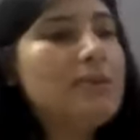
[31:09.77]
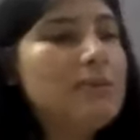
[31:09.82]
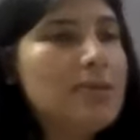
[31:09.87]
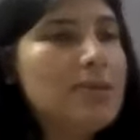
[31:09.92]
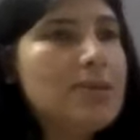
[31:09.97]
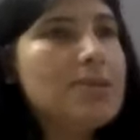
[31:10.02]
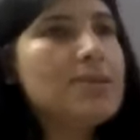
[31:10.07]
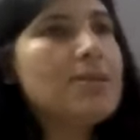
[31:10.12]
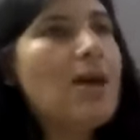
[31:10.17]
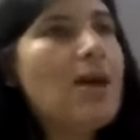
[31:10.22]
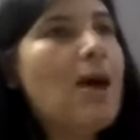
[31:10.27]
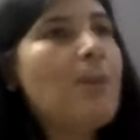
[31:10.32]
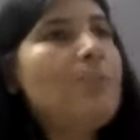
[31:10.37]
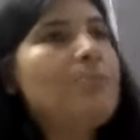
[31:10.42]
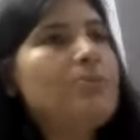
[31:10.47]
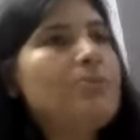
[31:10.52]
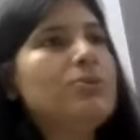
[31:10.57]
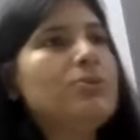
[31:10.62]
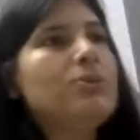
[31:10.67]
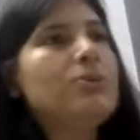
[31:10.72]
this up
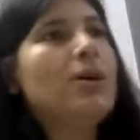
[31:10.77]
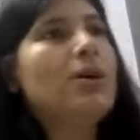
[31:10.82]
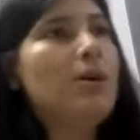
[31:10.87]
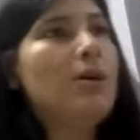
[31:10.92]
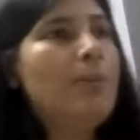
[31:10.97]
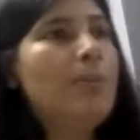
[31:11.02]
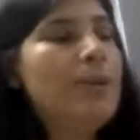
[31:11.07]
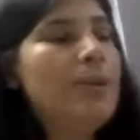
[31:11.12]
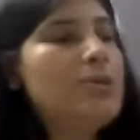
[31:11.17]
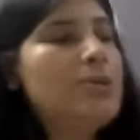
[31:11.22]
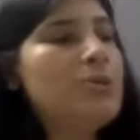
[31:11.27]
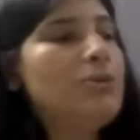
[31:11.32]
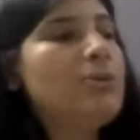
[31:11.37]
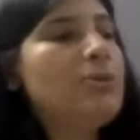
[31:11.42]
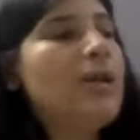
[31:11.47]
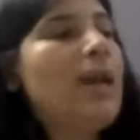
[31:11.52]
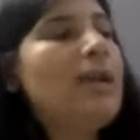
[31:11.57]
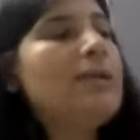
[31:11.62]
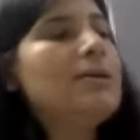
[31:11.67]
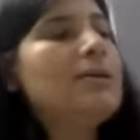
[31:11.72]
to the government so
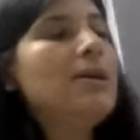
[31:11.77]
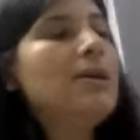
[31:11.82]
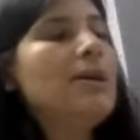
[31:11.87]
that